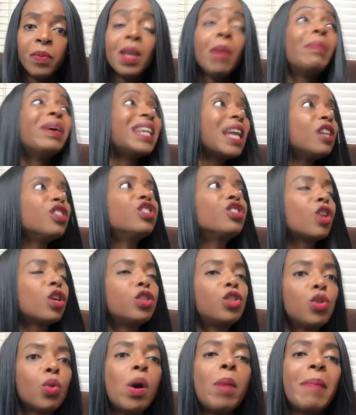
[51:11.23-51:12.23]
But now she's going
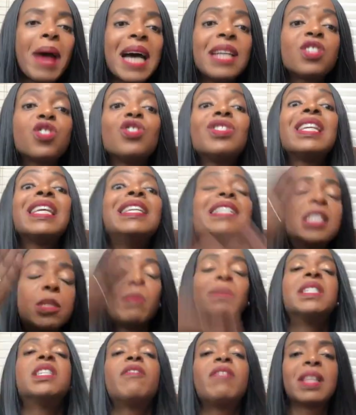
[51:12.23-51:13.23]
to do a master's in
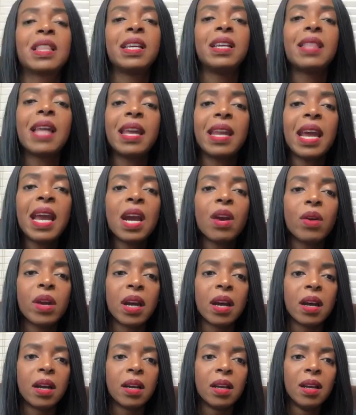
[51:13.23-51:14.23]
specifically that
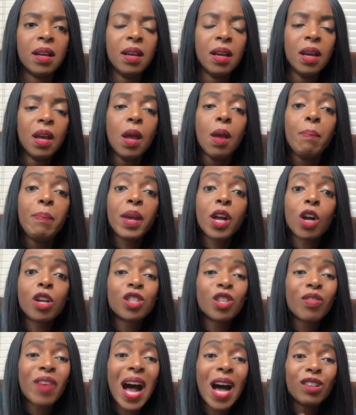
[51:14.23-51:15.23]
area because
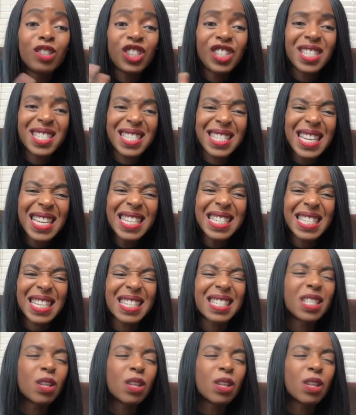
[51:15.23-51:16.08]
of how she sees this.